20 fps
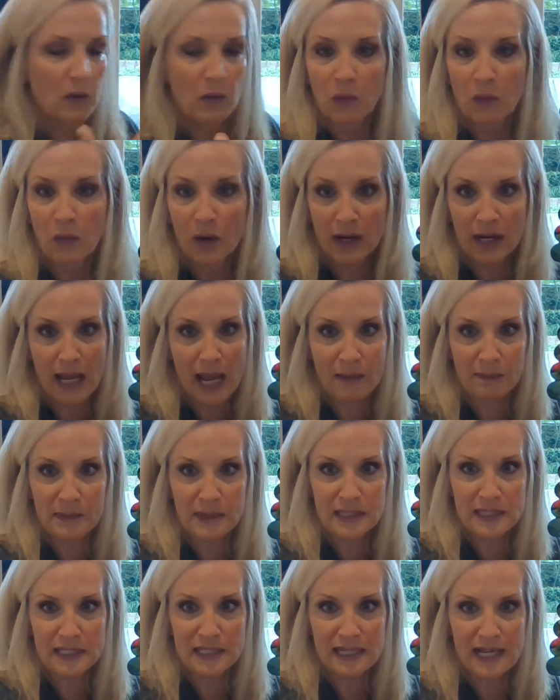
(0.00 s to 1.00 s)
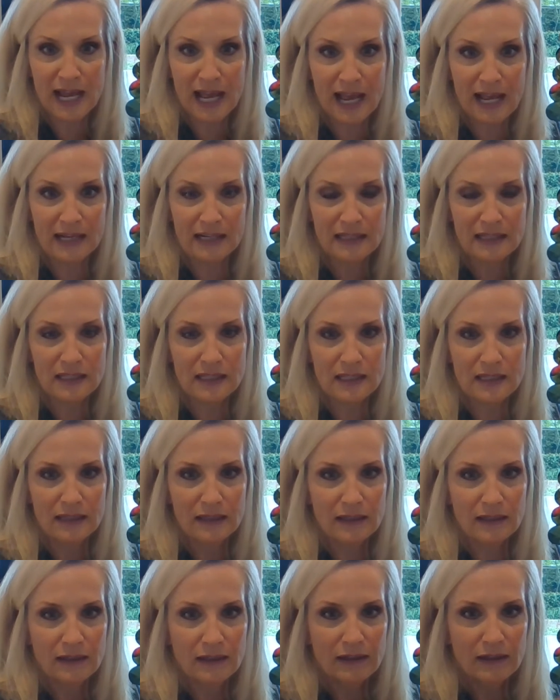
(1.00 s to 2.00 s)
What happens next?
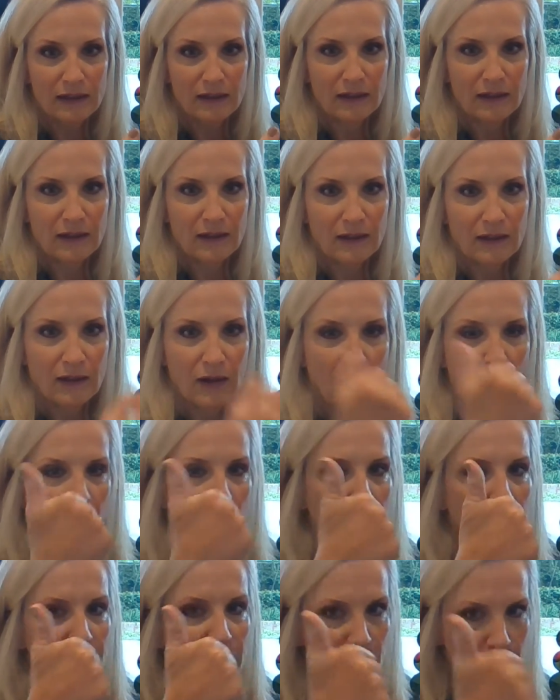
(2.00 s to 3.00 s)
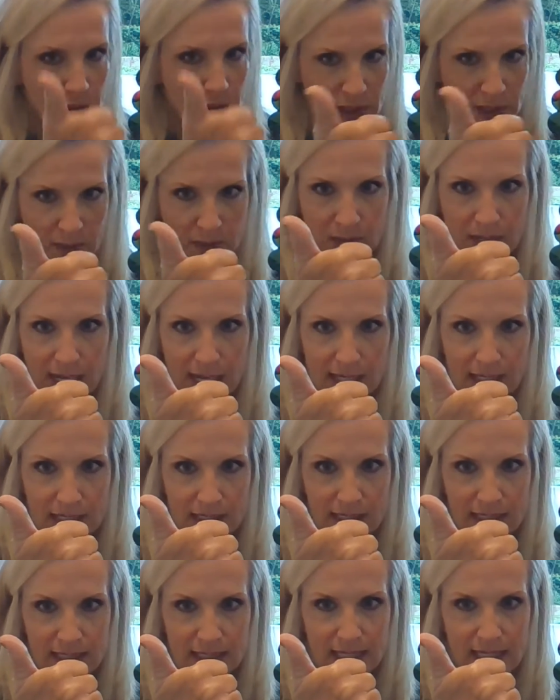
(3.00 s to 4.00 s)
All right, first he
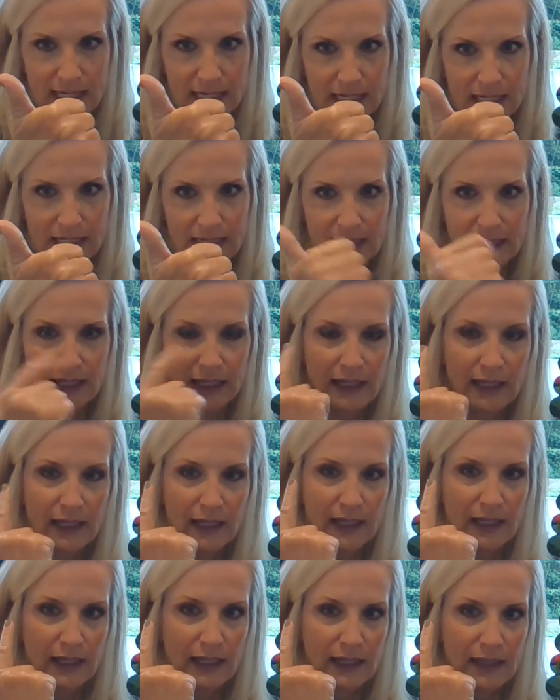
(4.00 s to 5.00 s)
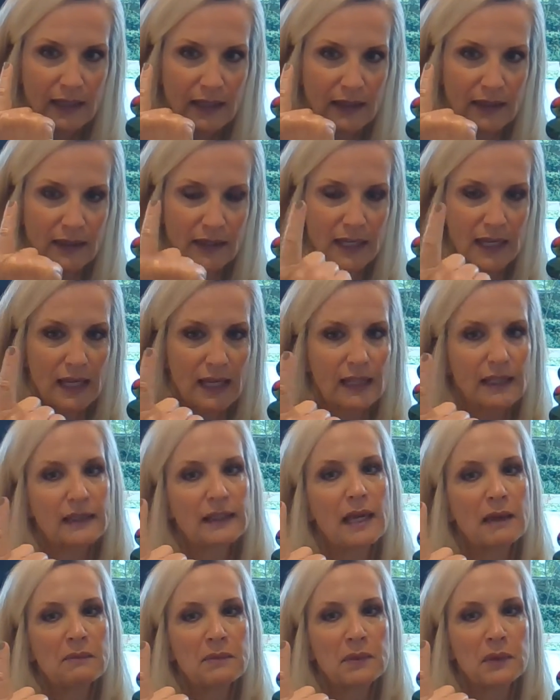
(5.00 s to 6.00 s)
planted the seed, then
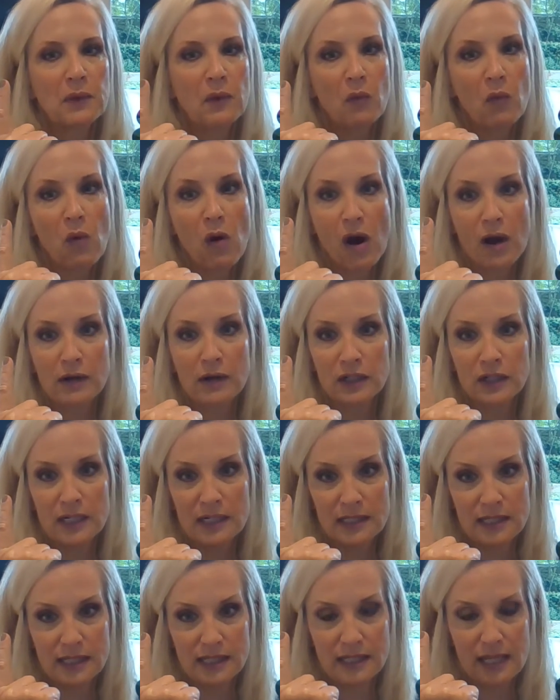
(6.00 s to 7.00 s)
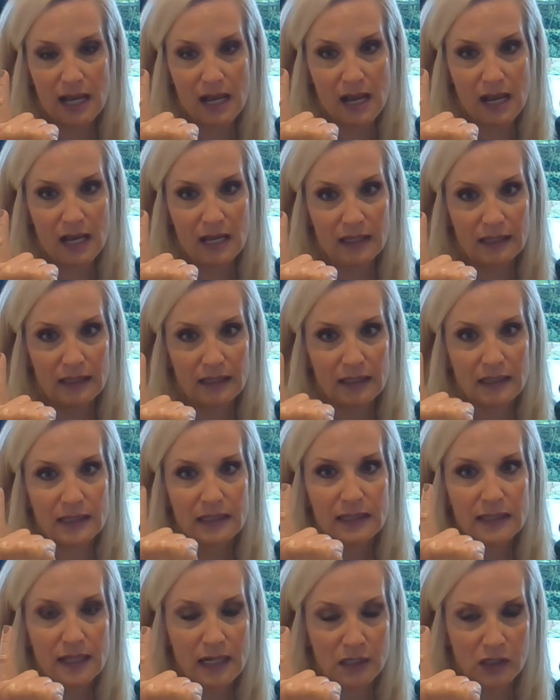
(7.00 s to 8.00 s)
they put water and sun, the
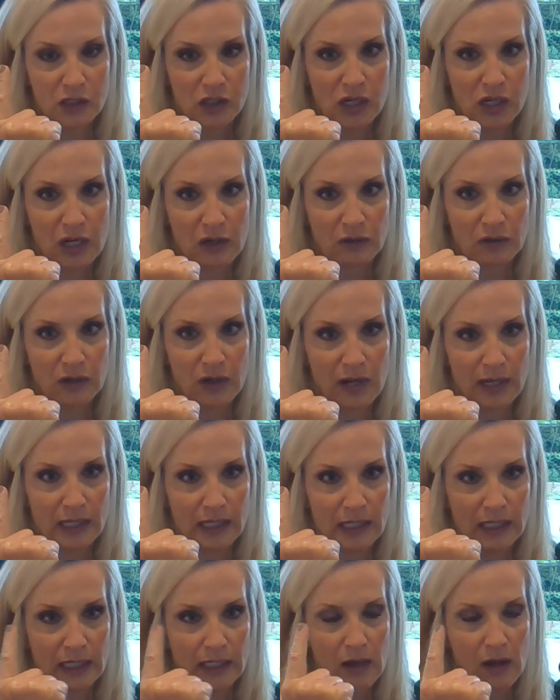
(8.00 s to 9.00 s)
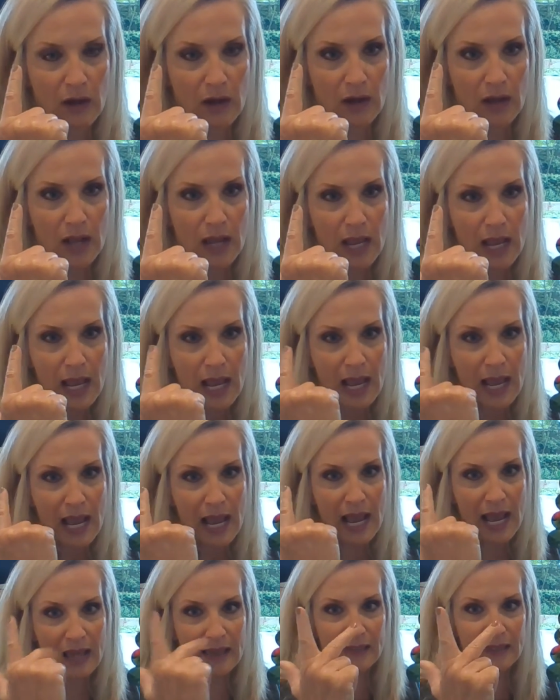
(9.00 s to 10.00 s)
sun shone on it,
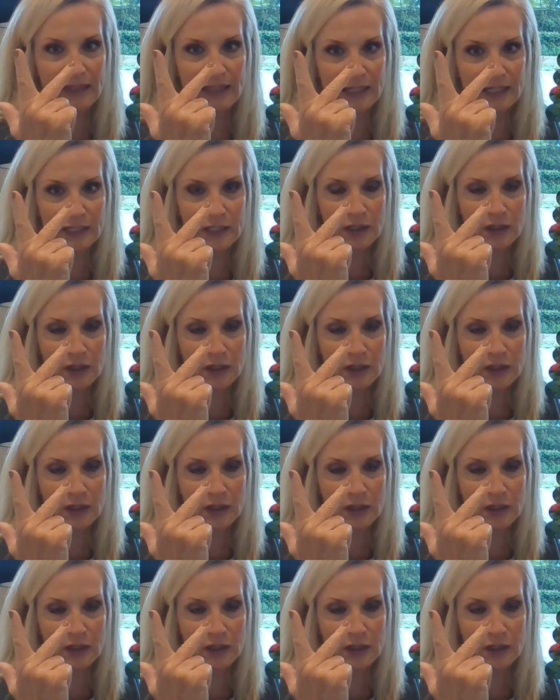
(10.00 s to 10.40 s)
and then it